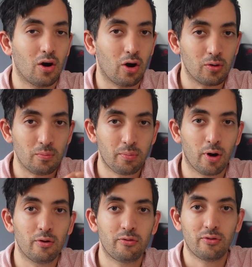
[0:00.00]
on
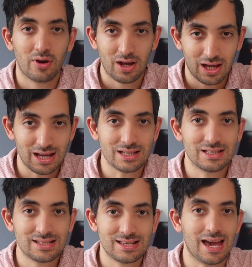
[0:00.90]
both in
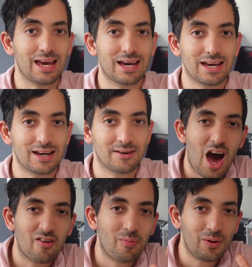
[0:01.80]
sync?
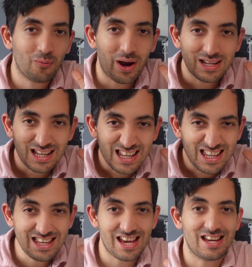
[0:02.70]
I've been waiting
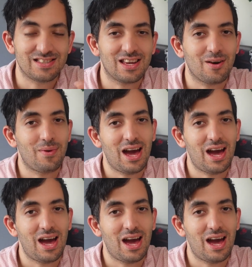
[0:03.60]
years to get my